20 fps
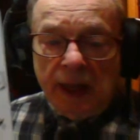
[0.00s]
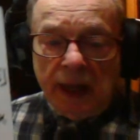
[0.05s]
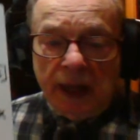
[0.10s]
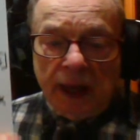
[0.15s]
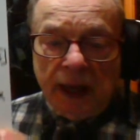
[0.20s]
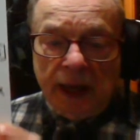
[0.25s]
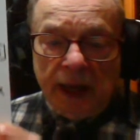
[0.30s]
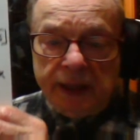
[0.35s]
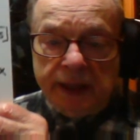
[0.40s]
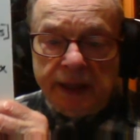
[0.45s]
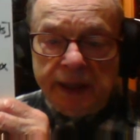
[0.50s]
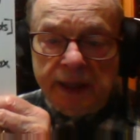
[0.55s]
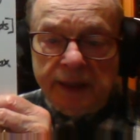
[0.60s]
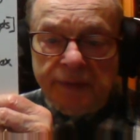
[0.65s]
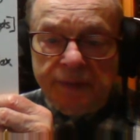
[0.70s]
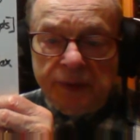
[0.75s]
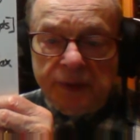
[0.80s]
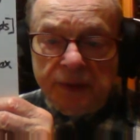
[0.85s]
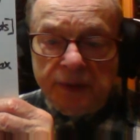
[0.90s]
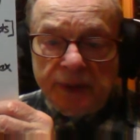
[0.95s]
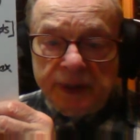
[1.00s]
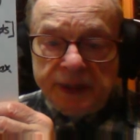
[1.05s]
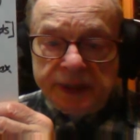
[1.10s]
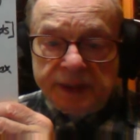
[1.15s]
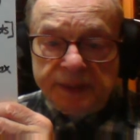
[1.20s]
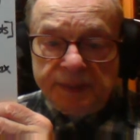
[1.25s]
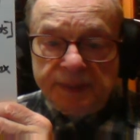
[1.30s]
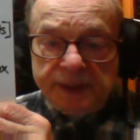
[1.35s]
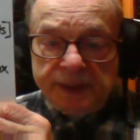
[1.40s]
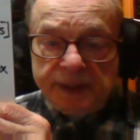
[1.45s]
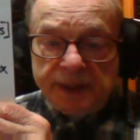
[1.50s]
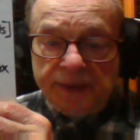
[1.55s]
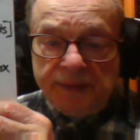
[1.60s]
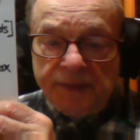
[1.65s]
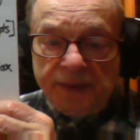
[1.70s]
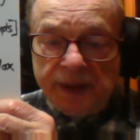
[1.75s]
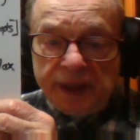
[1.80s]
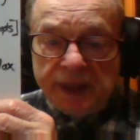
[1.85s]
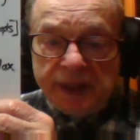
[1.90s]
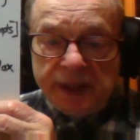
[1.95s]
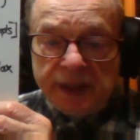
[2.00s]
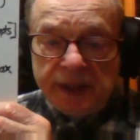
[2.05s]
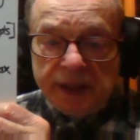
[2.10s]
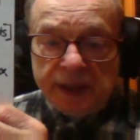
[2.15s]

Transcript: I give you a specific